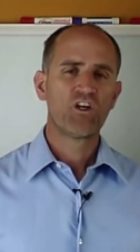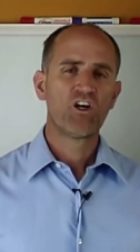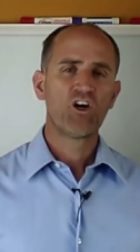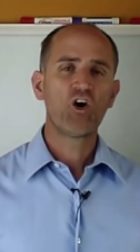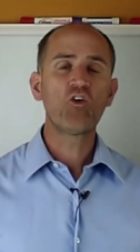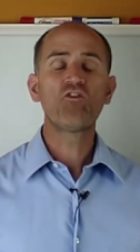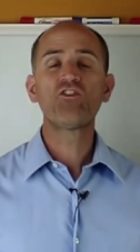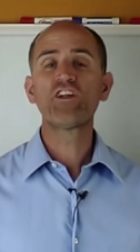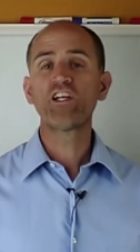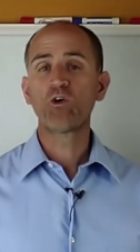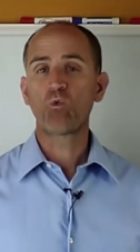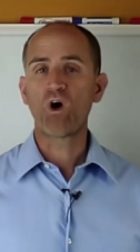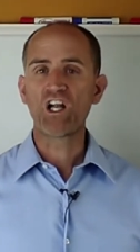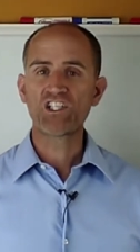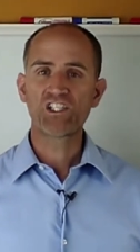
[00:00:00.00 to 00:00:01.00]
hopefully you're
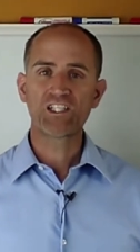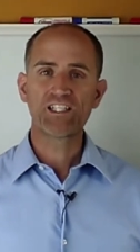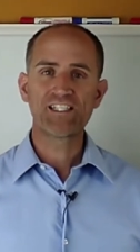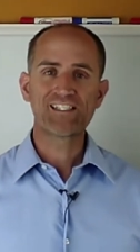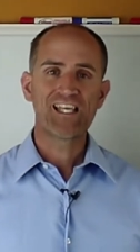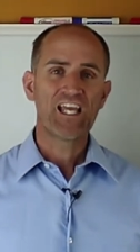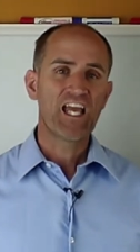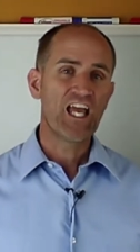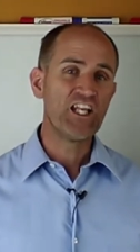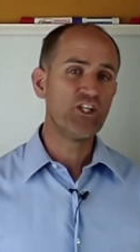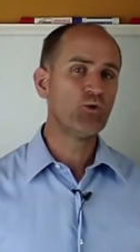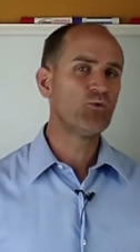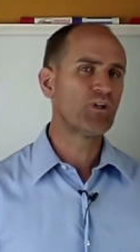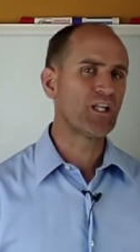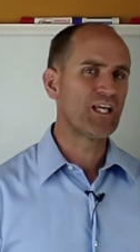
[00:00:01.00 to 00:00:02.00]
watching this and
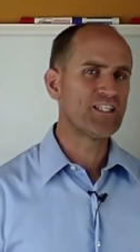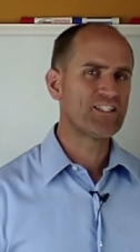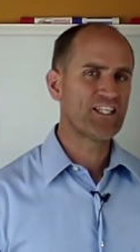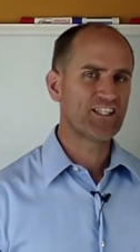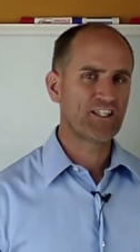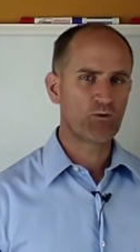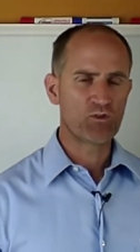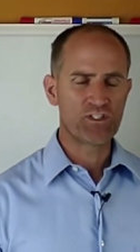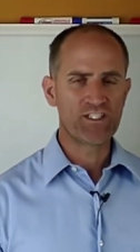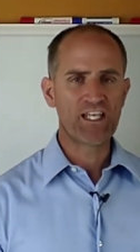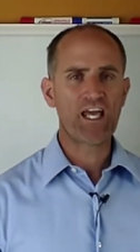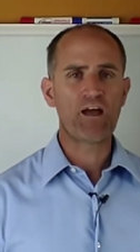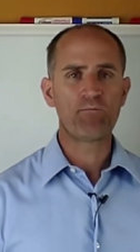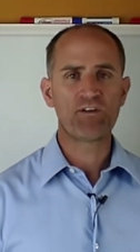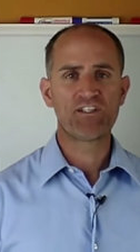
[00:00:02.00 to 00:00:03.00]
you realize that there was
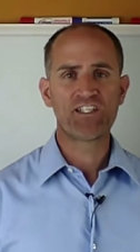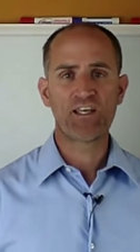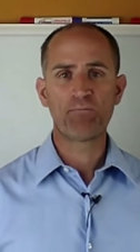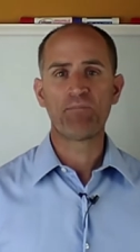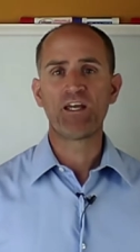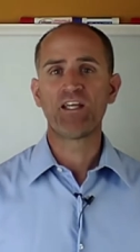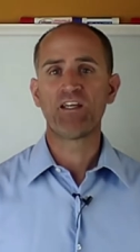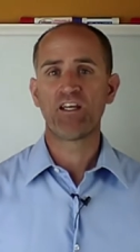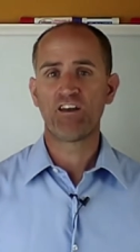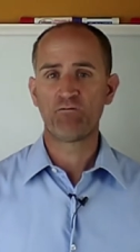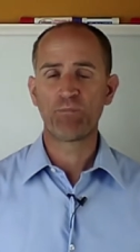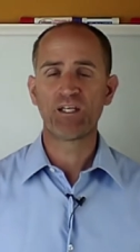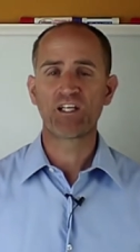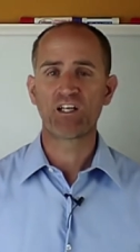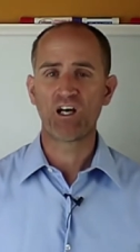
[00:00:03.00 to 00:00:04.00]
damage that may have
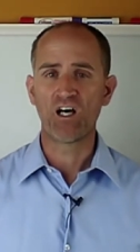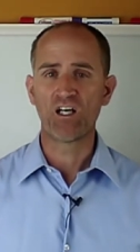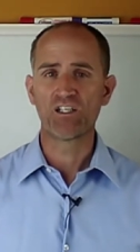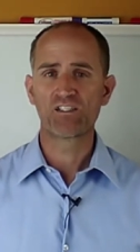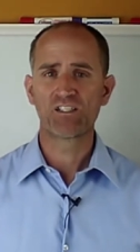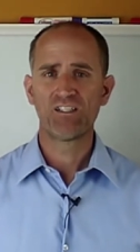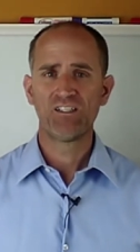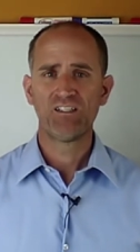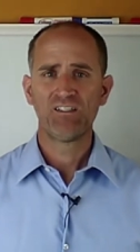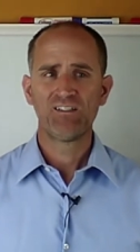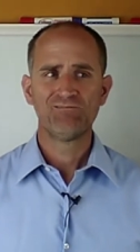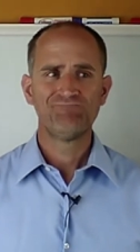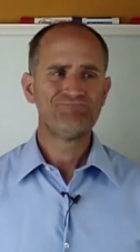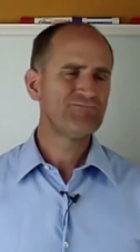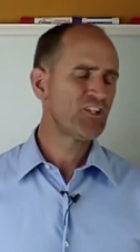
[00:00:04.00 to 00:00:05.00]
been caused.
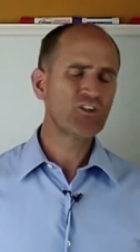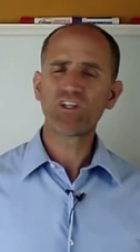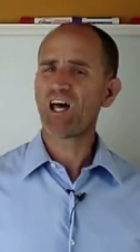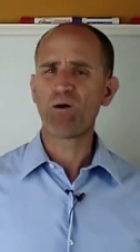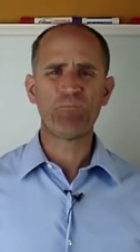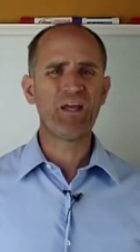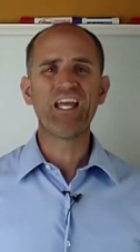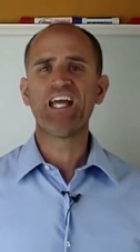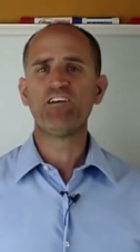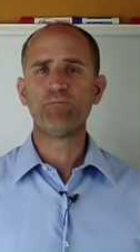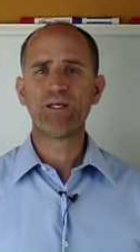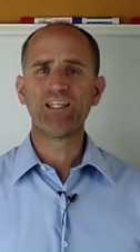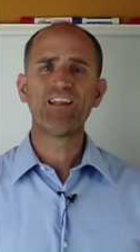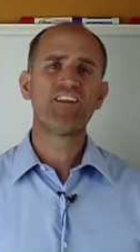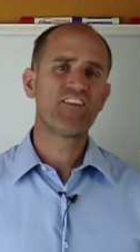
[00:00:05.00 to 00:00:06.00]
No, not may have
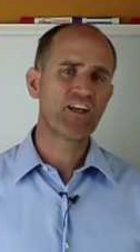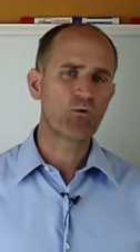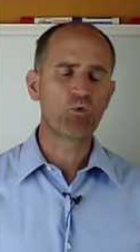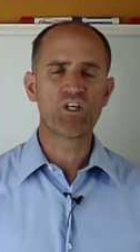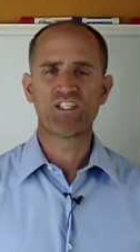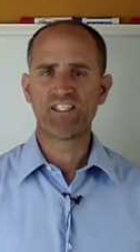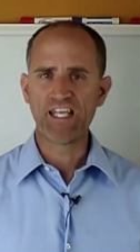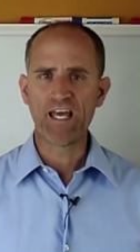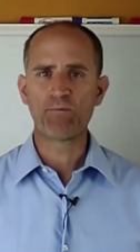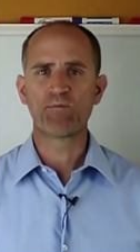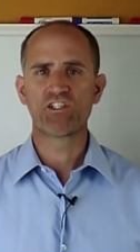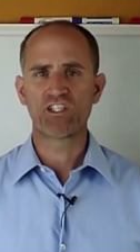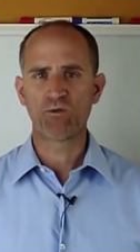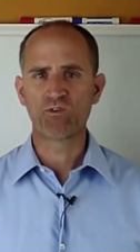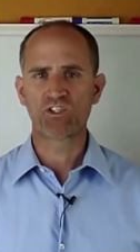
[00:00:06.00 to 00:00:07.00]
been. There was
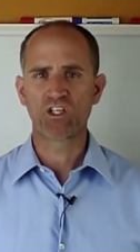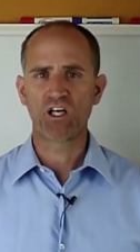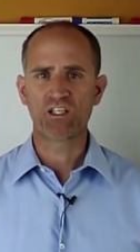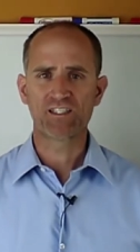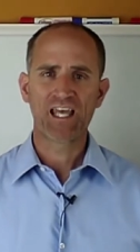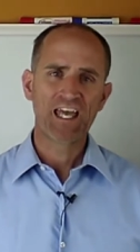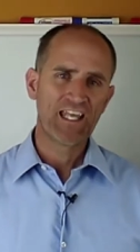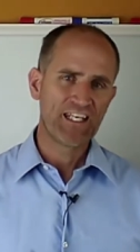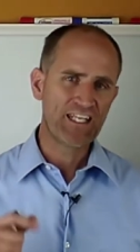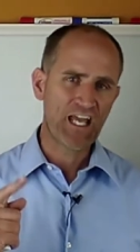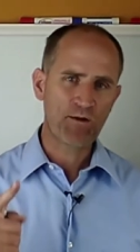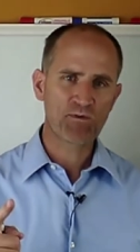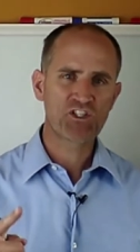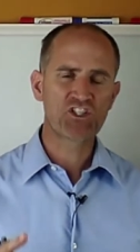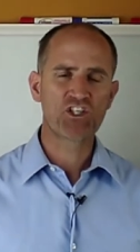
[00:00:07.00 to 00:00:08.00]
damage that was caused.
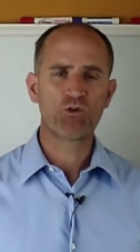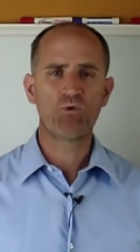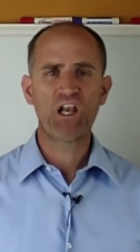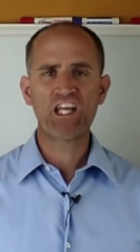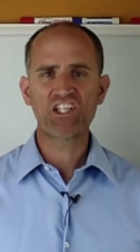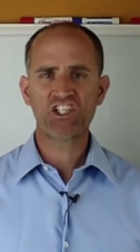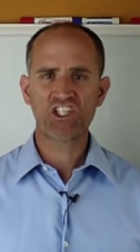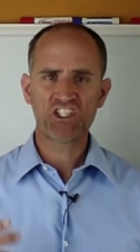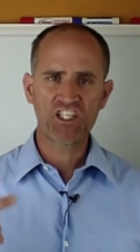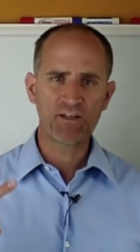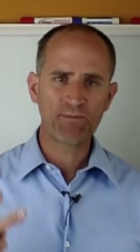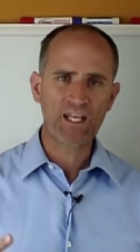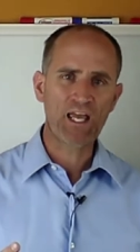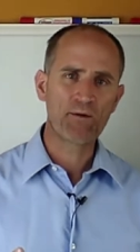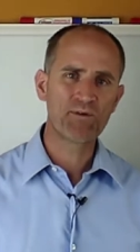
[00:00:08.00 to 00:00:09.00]
Damage to the
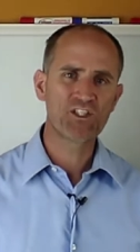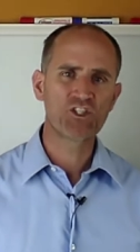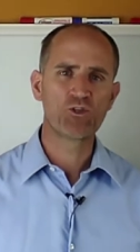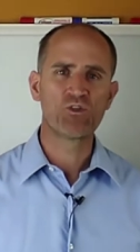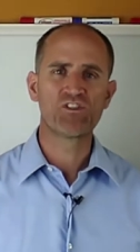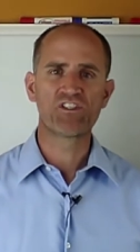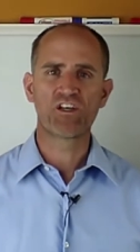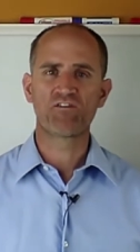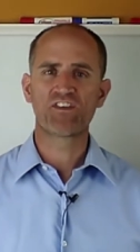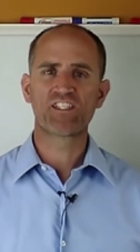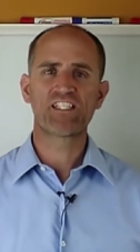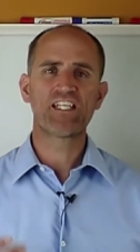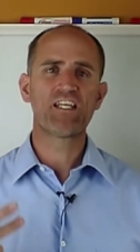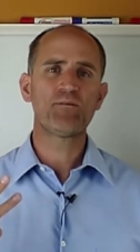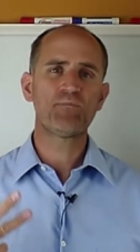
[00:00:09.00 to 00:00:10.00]
relationship, damage to her self
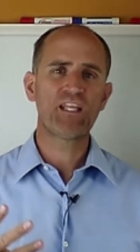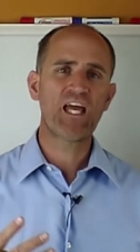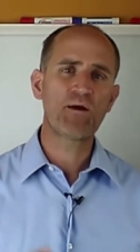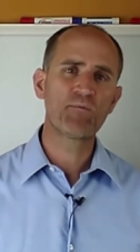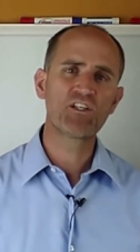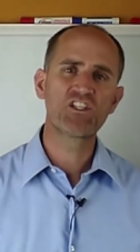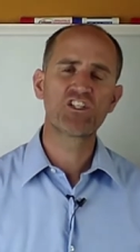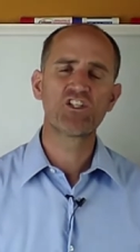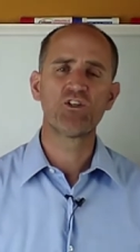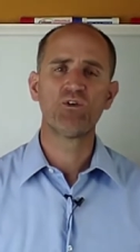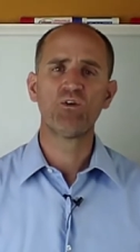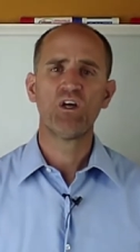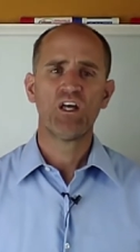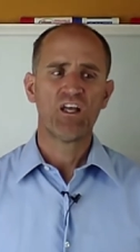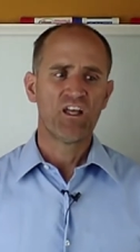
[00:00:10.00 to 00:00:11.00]
esteem, damage to